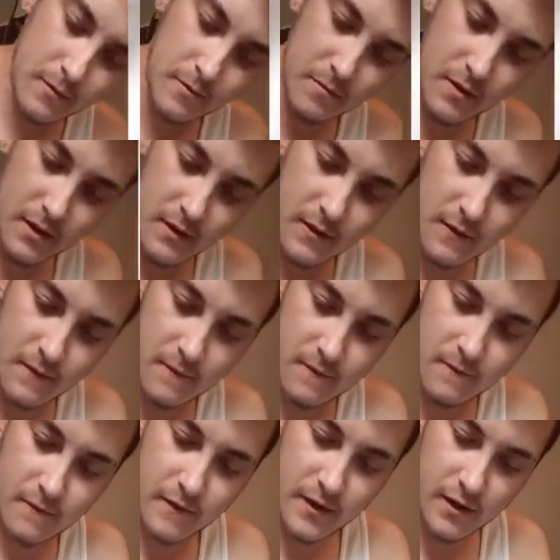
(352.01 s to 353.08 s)
would be
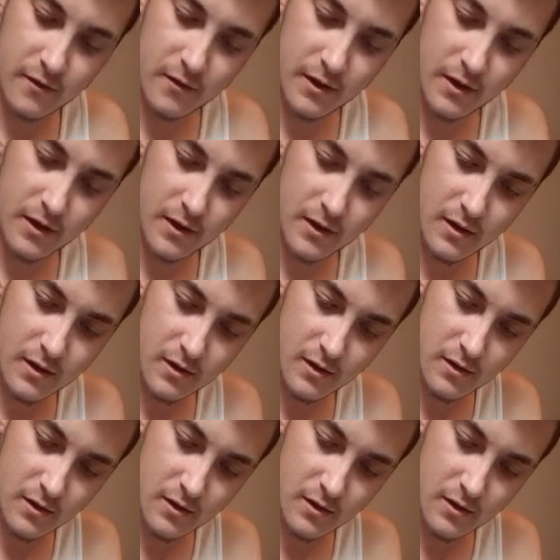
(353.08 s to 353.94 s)
very